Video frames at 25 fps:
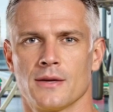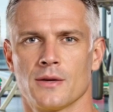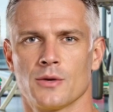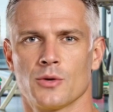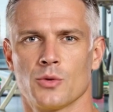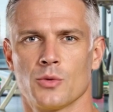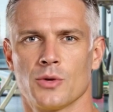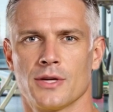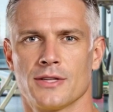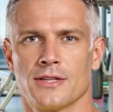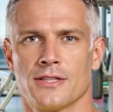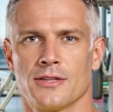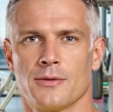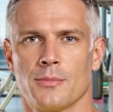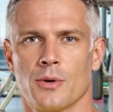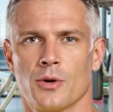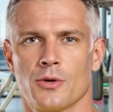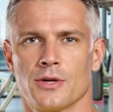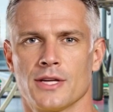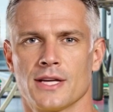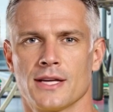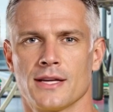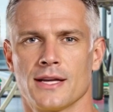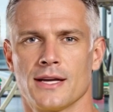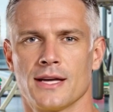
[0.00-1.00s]
Quit
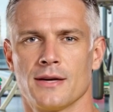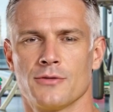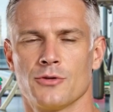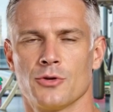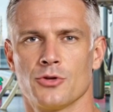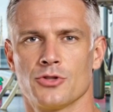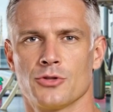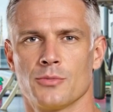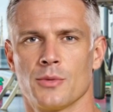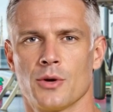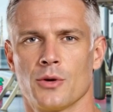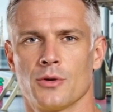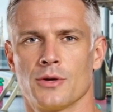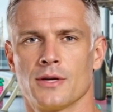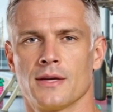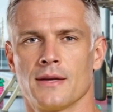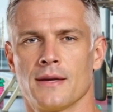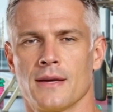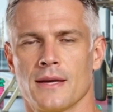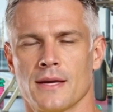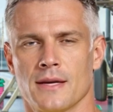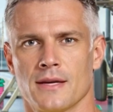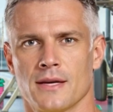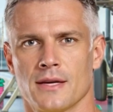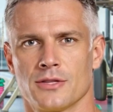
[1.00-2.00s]
smoking if you smoke.
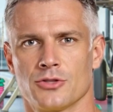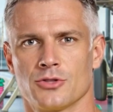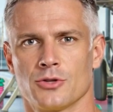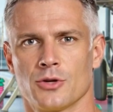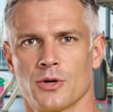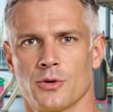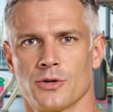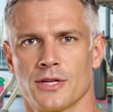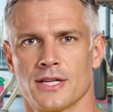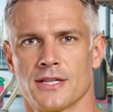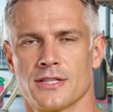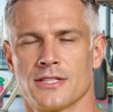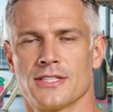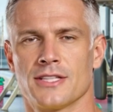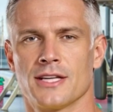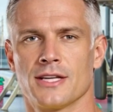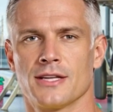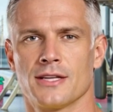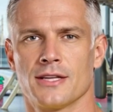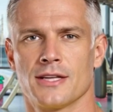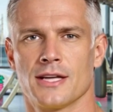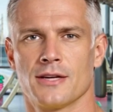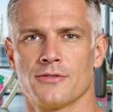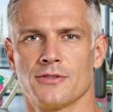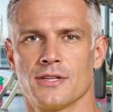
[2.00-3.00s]
Smoking
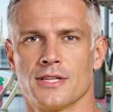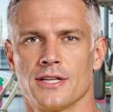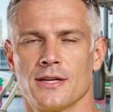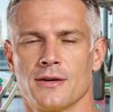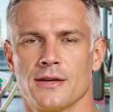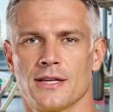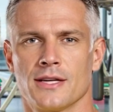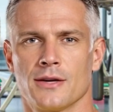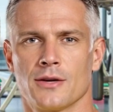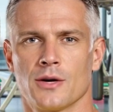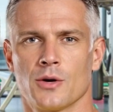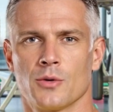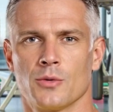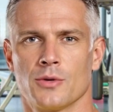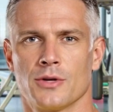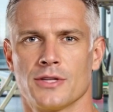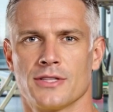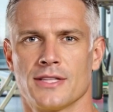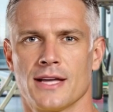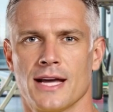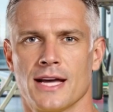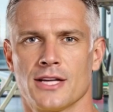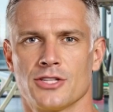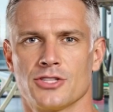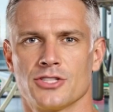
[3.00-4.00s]
significantly lowers
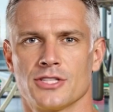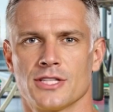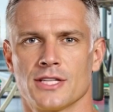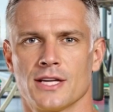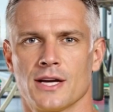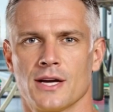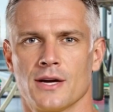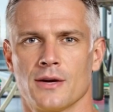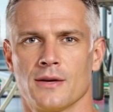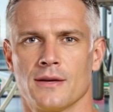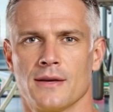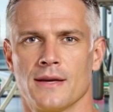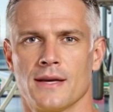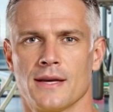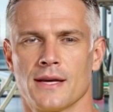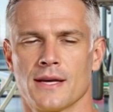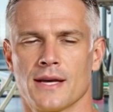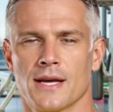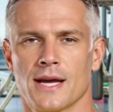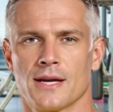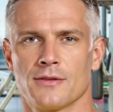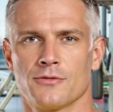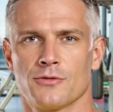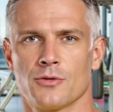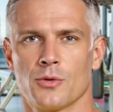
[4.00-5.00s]
HDL.
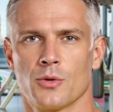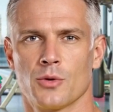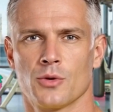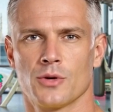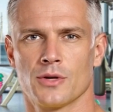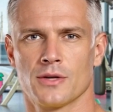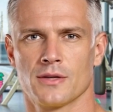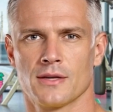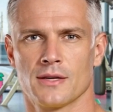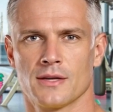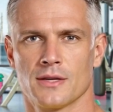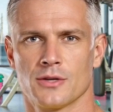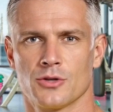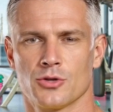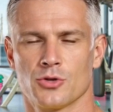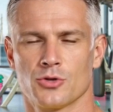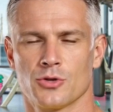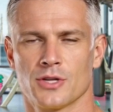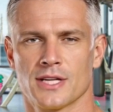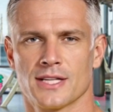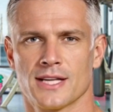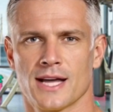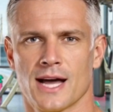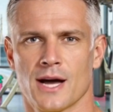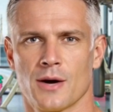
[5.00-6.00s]
And 4.
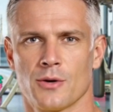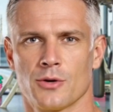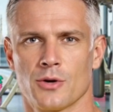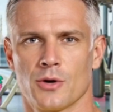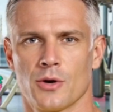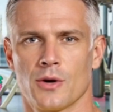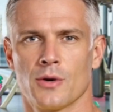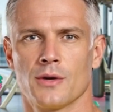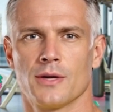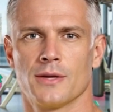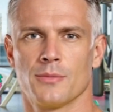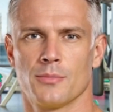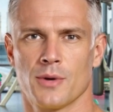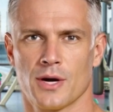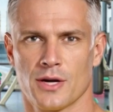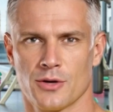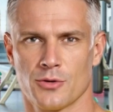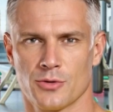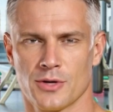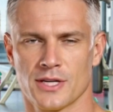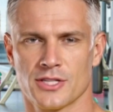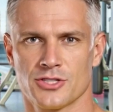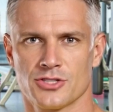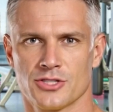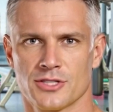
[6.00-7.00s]
Drink alcohol in
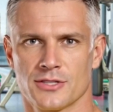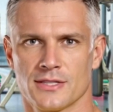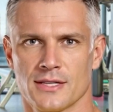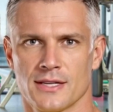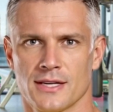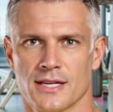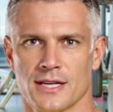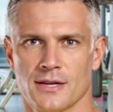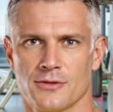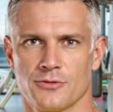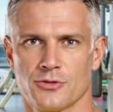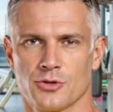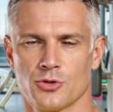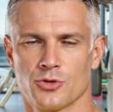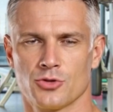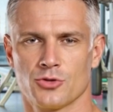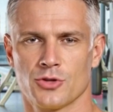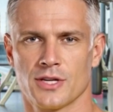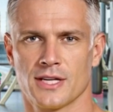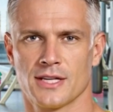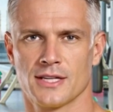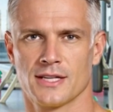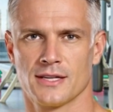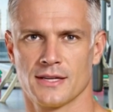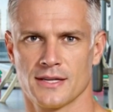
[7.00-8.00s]
moderation if you
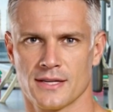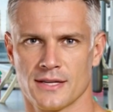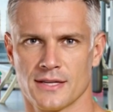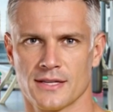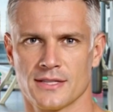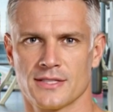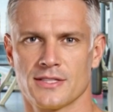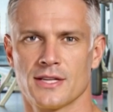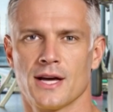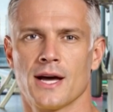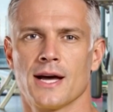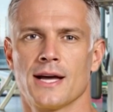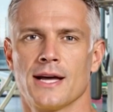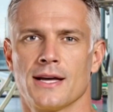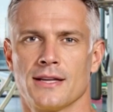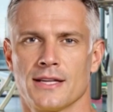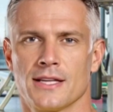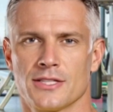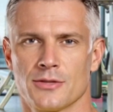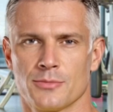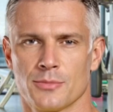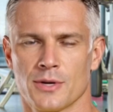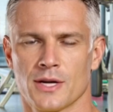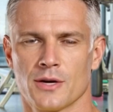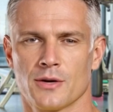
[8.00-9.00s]
drink. Diet
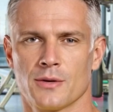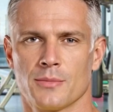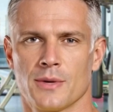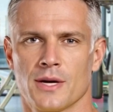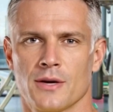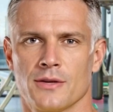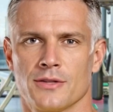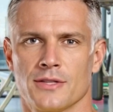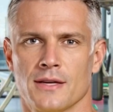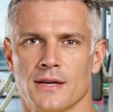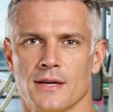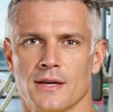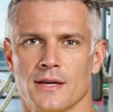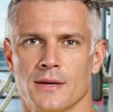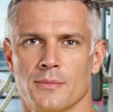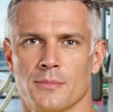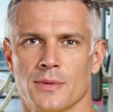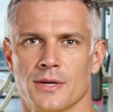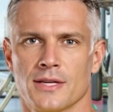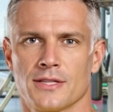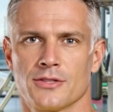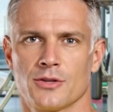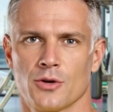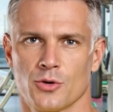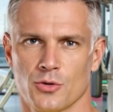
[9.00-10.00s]
is paramount,
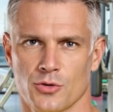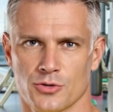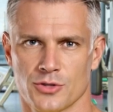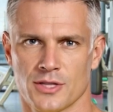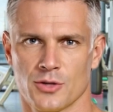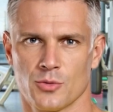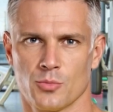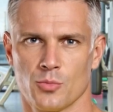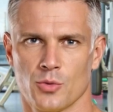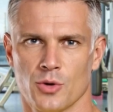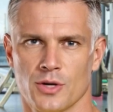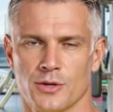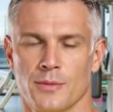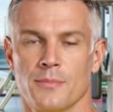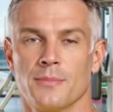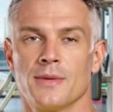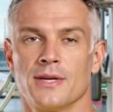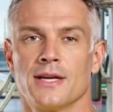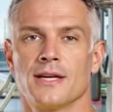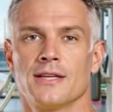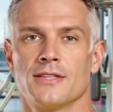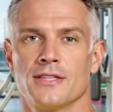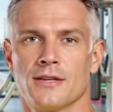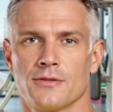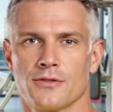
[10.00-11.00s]
but it's only one
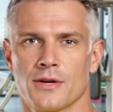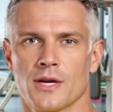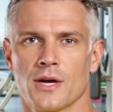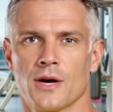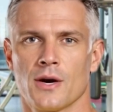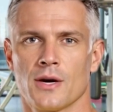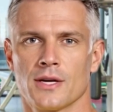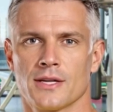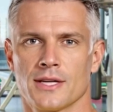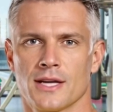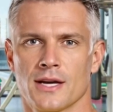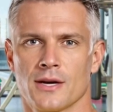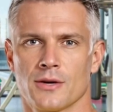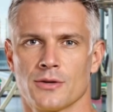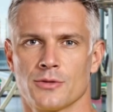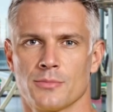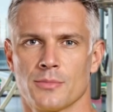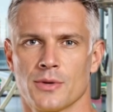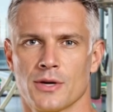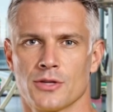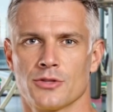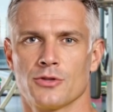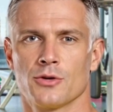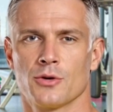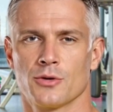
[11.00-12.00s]
piece of the heart health
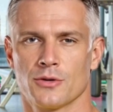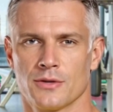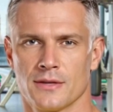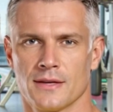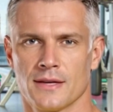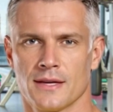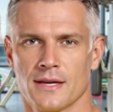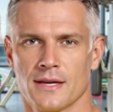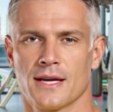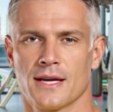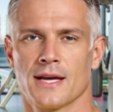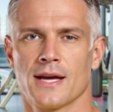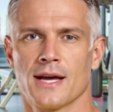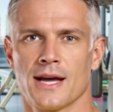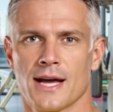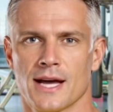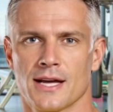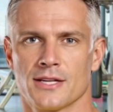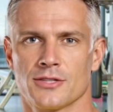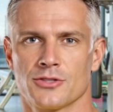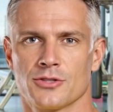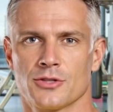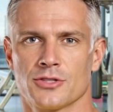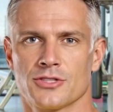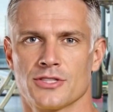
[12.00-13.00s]
puzzle.
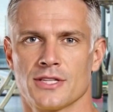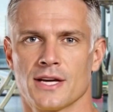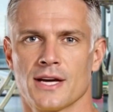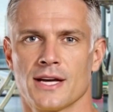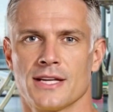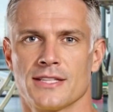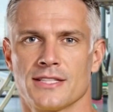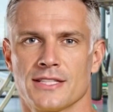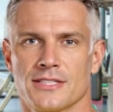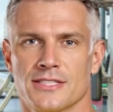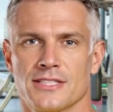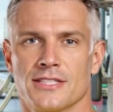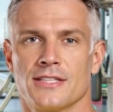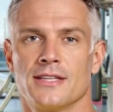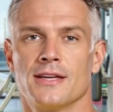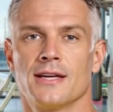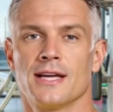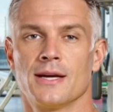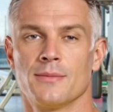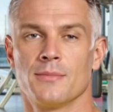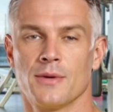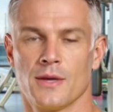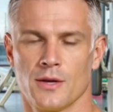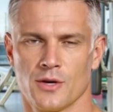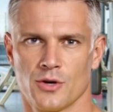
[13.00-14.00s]
Exercise and
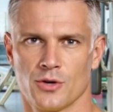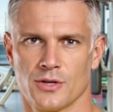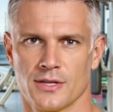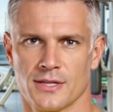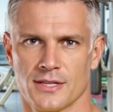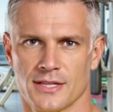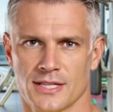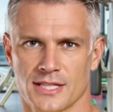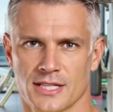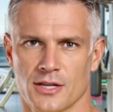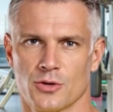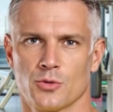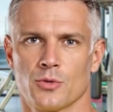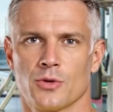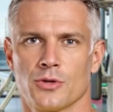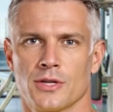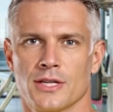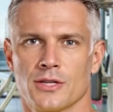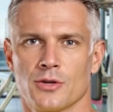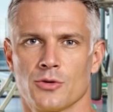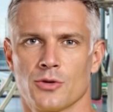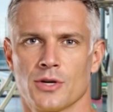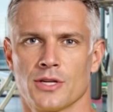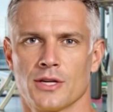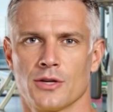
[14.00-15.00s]
sleep are equally
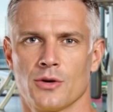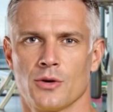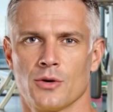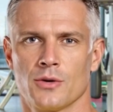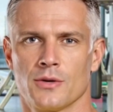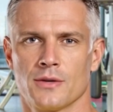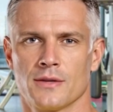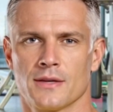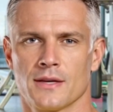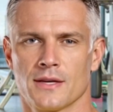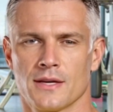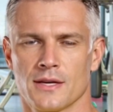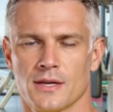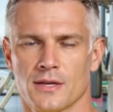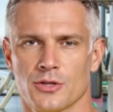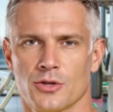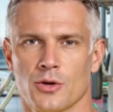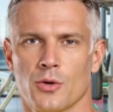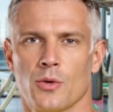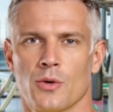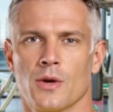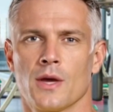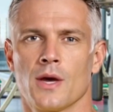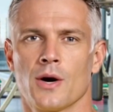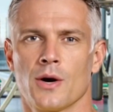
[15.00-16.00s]
critical.
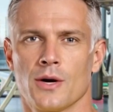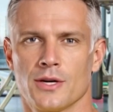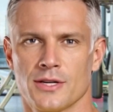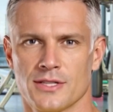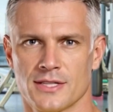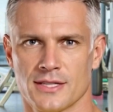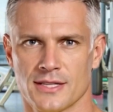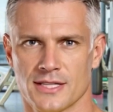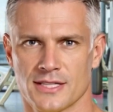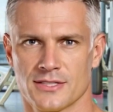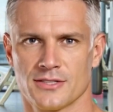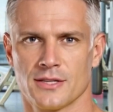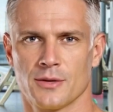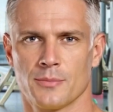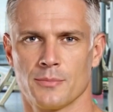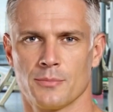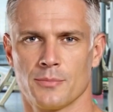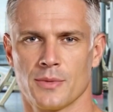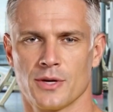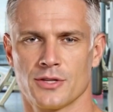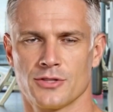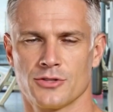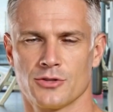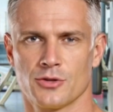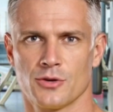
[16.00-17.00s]
Your heart is a
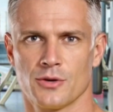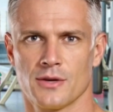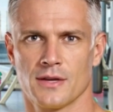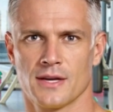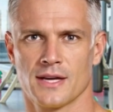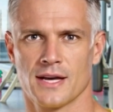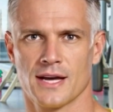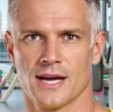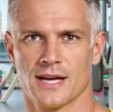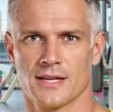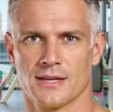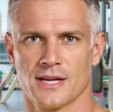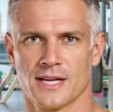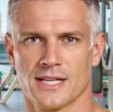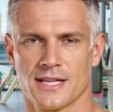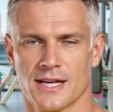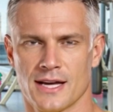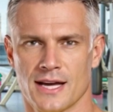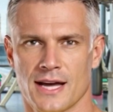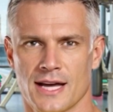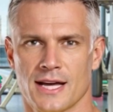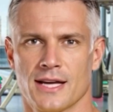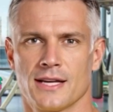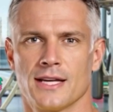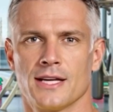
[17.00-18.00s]
muscle, and like
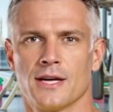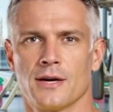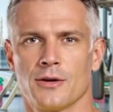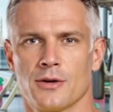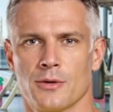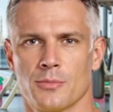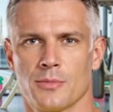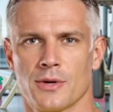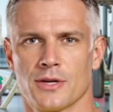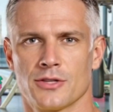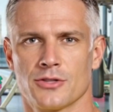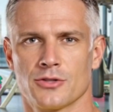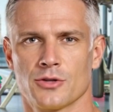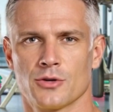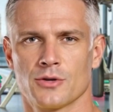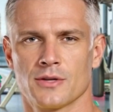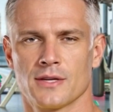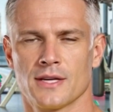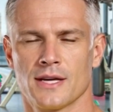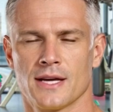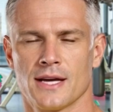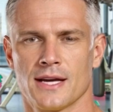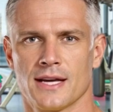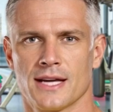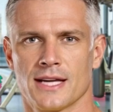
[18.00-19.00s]
any other muscle,
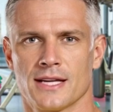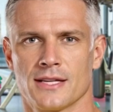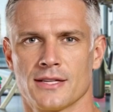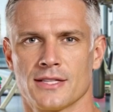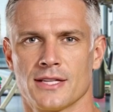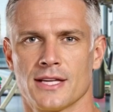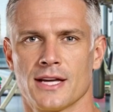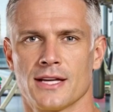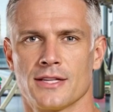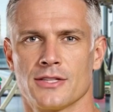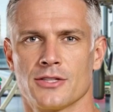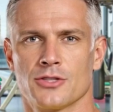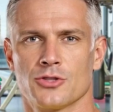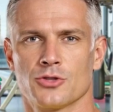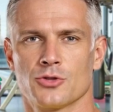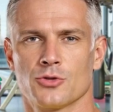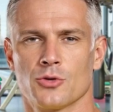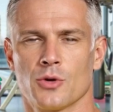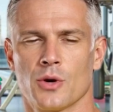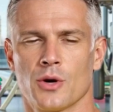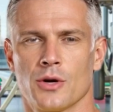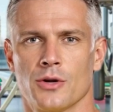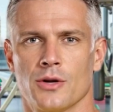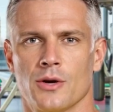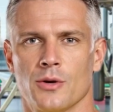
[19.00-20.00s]
it gets
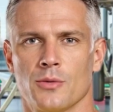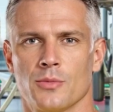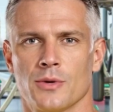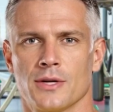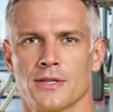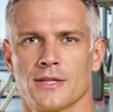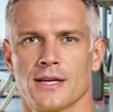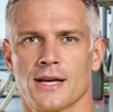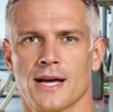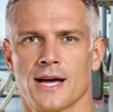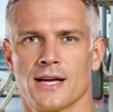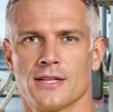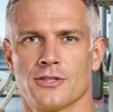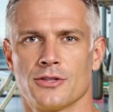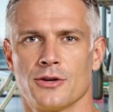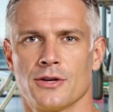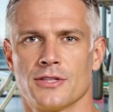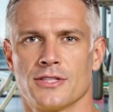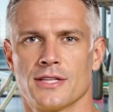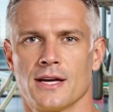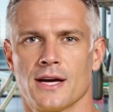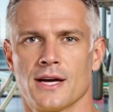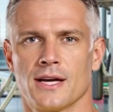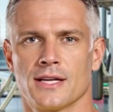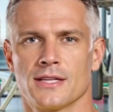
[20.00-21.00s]
stronger with
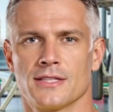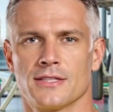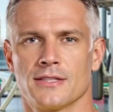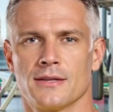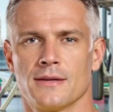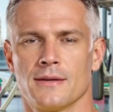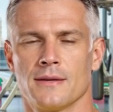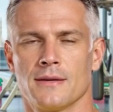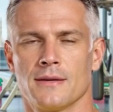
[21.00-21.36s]
exercise.